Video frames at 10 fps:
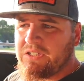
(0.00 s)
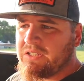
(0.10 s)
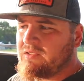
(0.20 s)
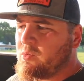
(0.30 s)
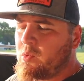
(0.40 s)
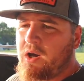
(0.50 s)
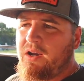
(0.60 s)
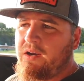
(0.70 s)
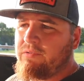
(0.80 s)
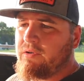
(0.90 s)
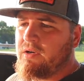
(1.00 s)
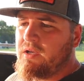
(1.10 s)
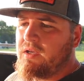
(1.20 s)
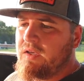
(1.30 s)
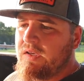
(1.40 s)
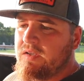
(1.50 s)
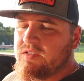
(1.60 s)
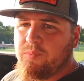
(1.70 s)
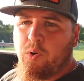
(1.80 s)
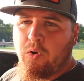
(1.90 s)
chickens, whatever,
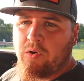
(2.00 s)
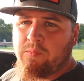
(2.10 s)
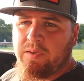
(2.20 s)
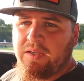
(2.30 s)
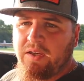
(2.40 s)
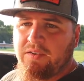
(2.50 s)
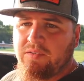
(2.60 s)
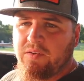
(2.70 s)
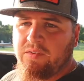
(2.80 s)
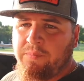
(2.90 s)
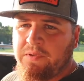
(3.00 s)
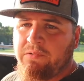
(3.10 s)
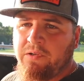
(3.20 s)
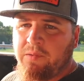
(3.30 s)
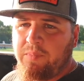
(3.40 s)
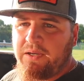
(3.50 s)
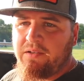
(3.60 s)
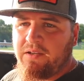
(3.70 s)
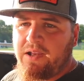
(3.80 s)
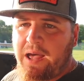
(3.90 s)
support them. Because if something really
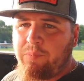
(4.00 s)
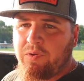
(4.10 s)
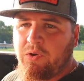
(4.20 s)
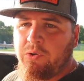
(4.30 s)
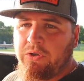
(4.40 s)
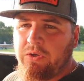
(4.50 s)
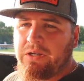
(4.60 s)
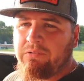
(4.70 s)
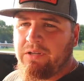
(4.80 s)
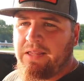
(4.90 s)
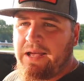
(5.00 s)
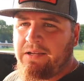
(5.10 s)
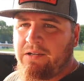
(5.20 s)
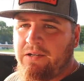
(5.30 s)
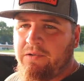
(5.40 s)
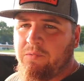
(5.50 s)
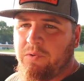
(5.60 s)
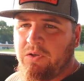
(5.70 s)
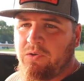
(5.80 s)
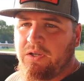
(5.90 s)
big did happen, who are you going to rely on
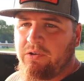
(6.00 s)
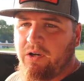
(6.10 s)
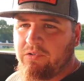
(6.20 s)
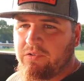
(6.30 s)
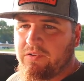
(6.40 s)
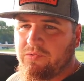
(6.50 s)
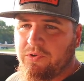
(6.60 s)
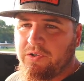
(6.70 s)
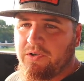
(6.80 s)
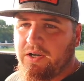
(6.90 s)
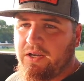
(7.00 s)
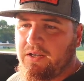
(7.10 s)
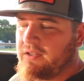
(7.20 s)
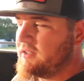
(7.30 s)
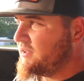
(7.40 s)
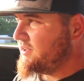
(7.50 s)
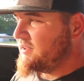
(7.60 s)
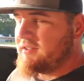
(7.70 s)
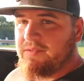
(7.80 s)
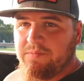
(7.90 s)
when you need groceries for your
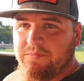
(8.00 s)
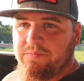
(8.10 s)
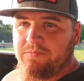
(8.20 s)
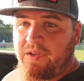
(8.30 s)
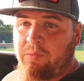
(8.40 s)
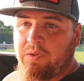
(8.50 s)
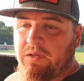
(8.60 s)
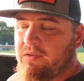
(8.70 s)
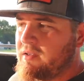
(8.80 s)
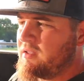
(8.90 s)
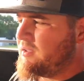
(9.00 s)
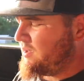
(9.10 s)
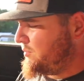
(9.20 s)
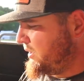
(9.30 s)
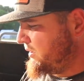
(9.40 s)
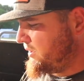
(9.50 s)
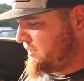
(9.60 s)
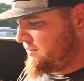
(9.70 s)
family? I mean,